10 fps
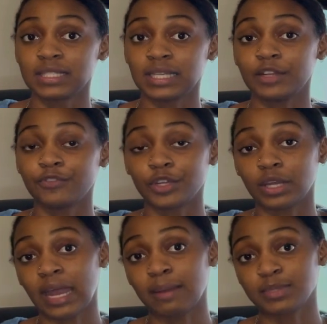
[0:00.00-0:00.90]
needed for
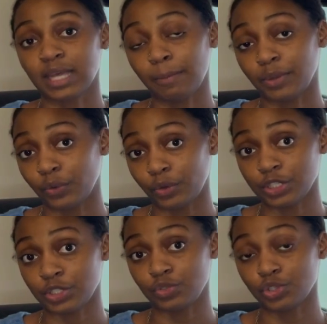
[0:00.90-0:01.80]
your laptop in order
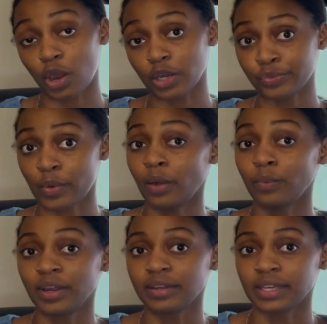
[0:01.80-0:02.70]
to charge while
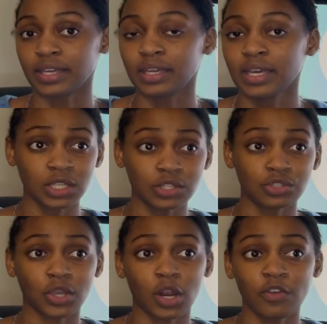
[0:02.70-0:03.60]
working. It's good to
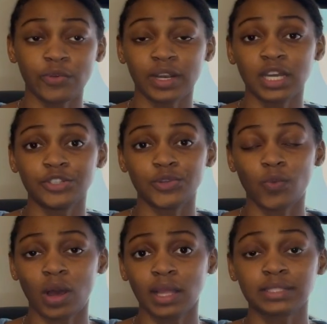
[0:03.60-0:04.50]
start off with 100
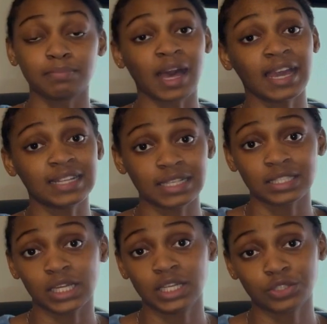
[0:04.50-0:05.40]
watts. Mine
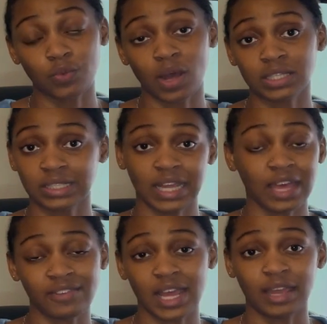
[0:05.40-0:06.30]
is 100 watts and I
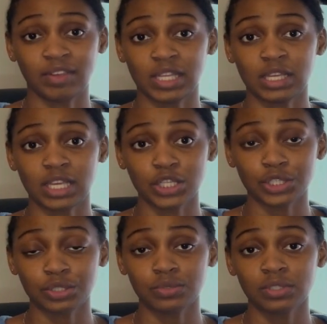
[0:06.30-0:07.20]
haven't had any
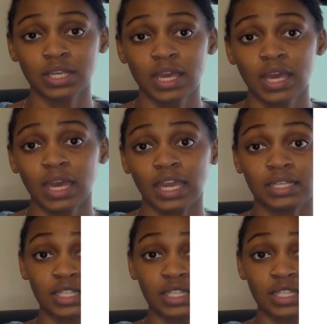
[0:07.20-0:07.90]
issues. It